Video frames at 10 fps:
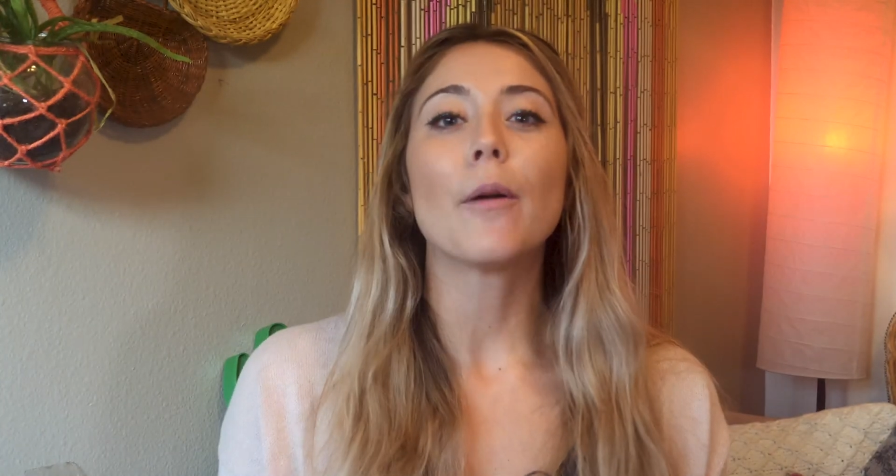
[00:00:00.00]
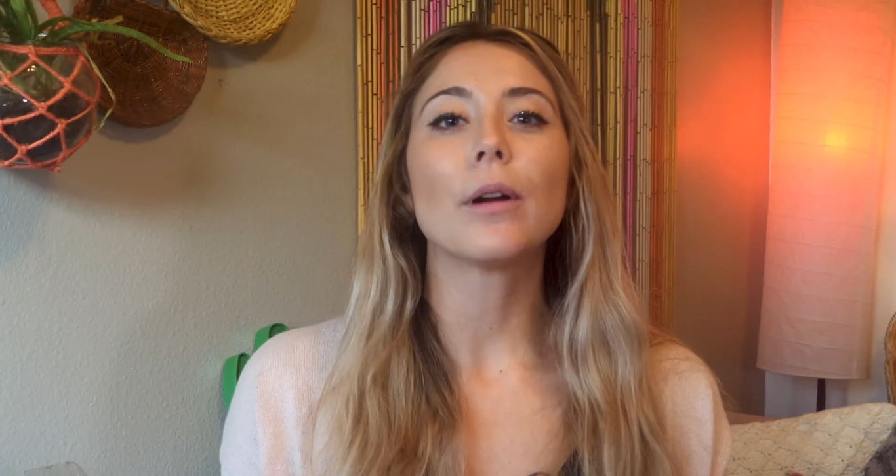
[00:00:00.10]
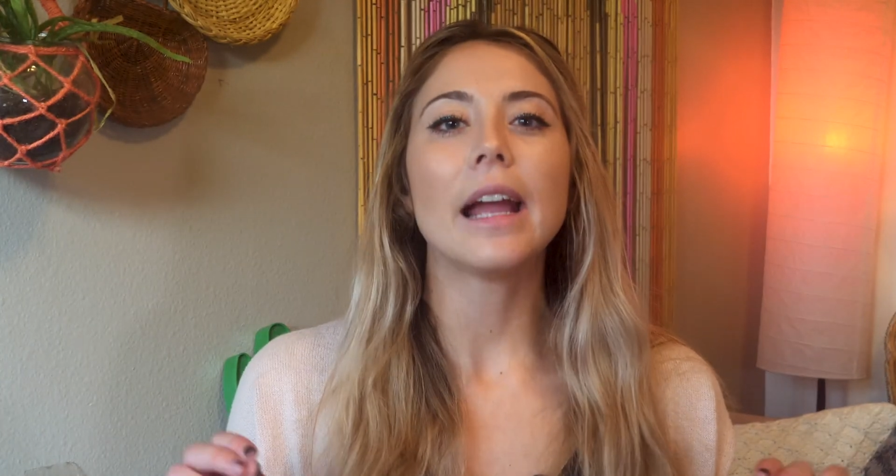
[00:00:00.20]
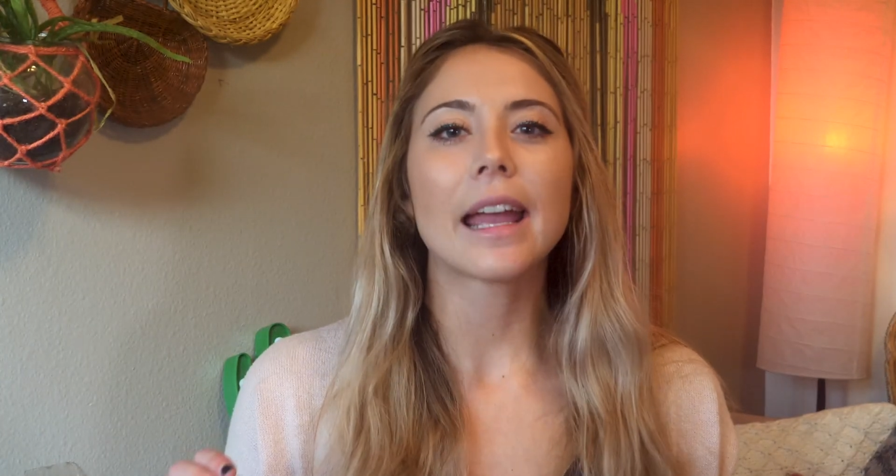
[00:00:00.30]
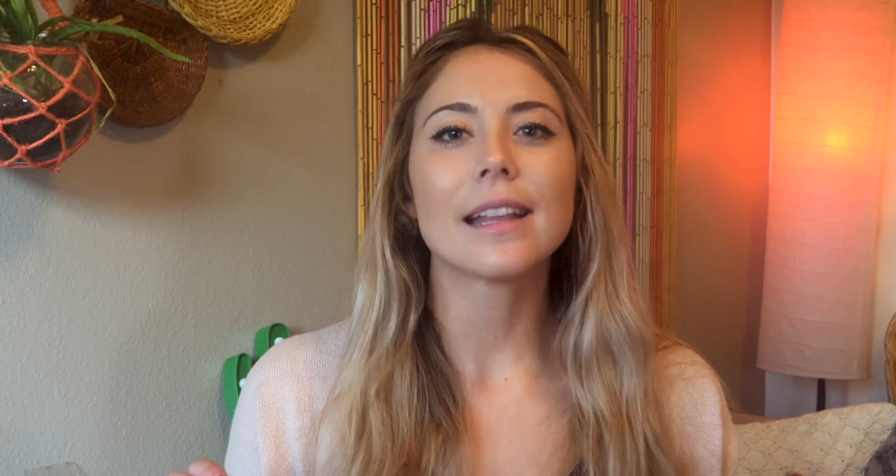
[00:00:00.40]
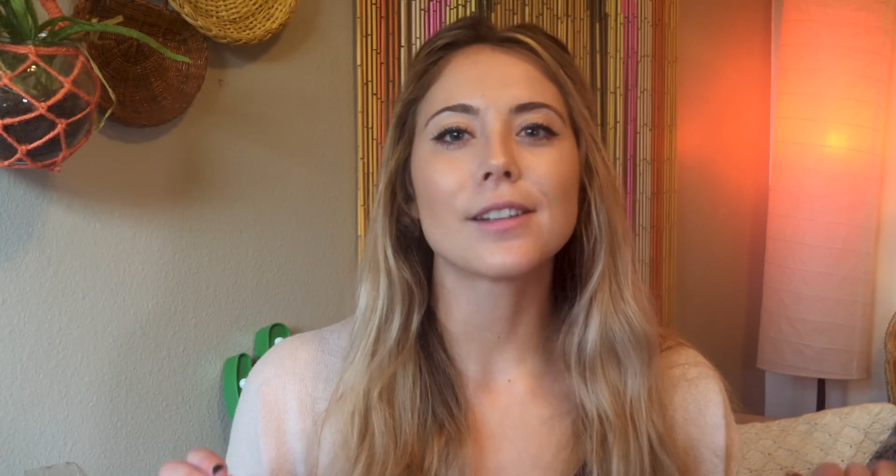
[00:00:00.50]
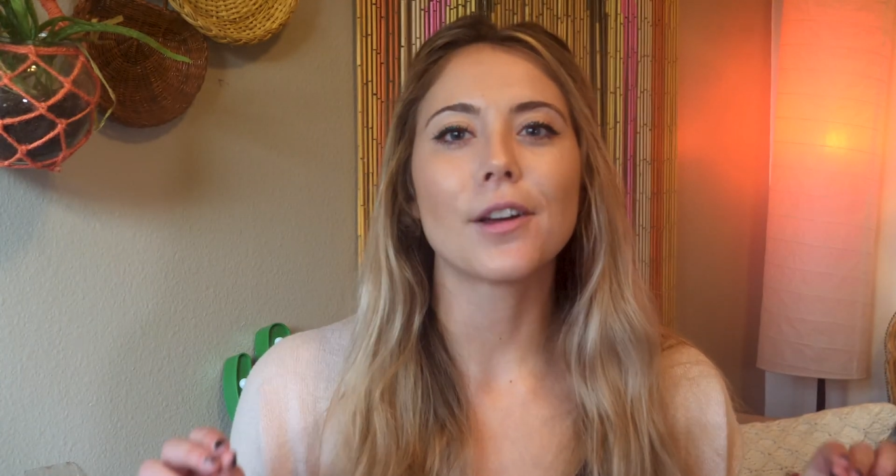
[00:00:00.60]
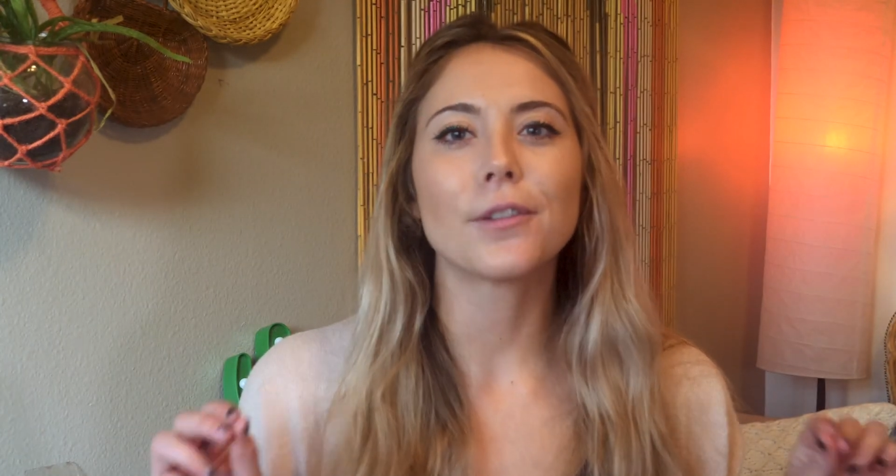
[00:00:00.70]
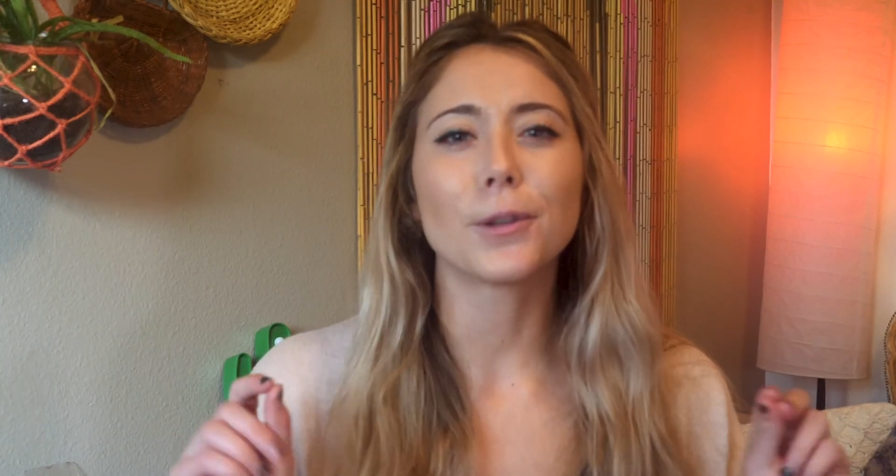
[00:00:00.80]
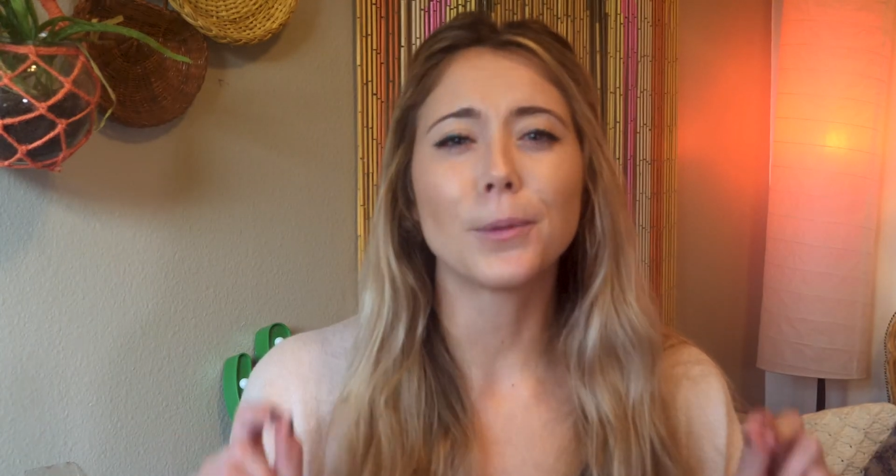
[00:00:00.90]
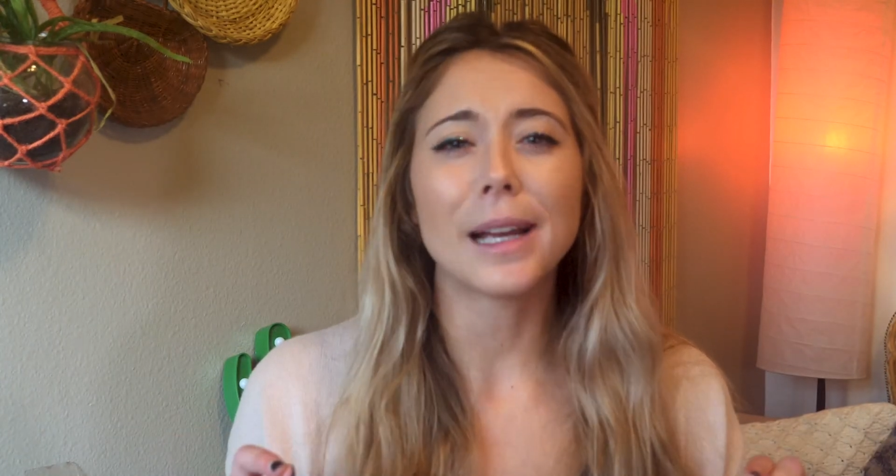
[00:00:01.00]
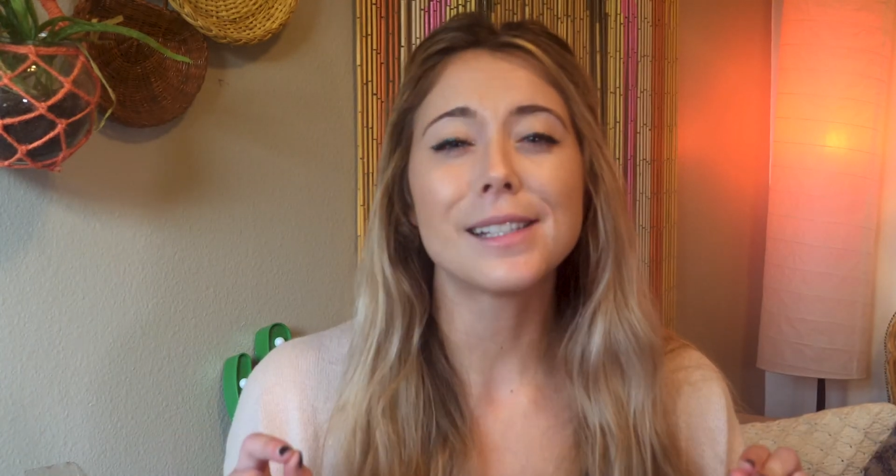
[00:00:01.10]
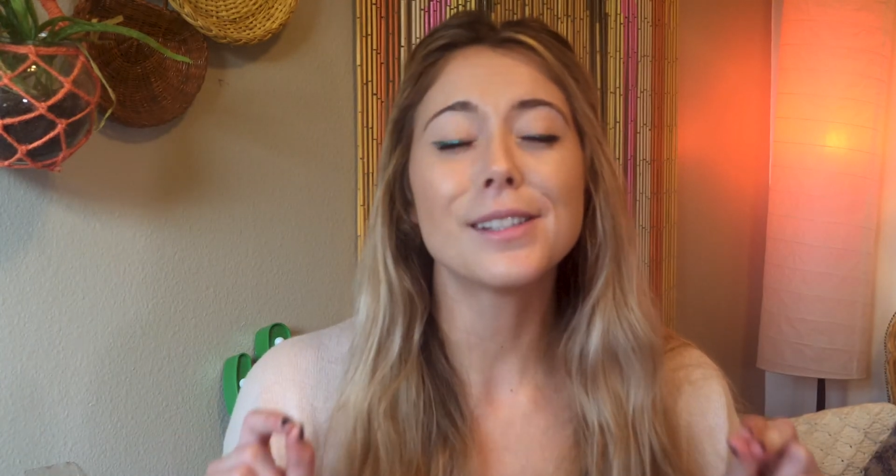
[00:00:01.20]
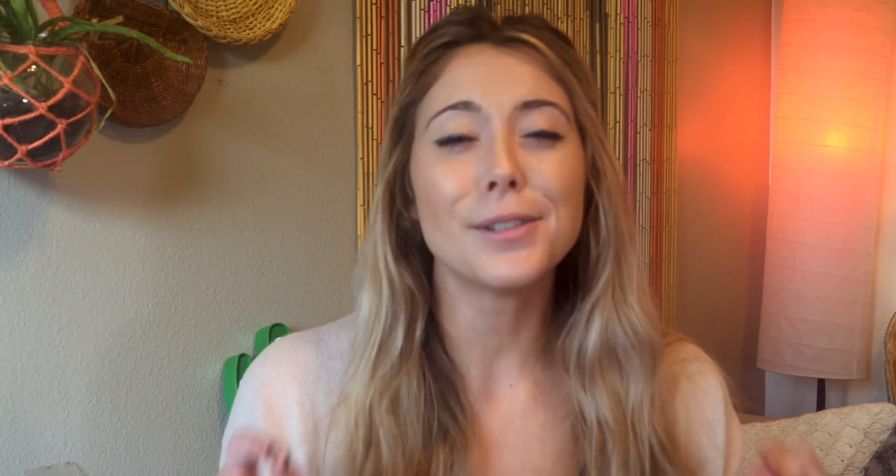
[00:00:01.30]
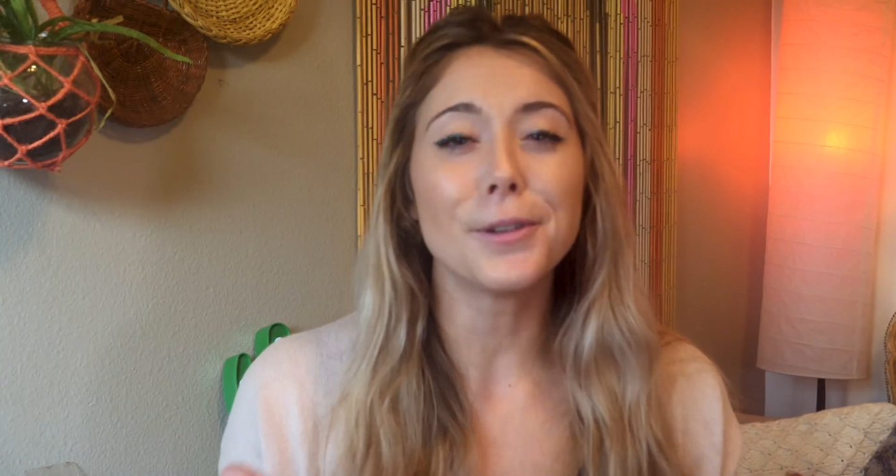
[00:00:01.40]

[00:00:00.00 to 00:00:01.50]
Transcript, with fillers: our hands on Verizon's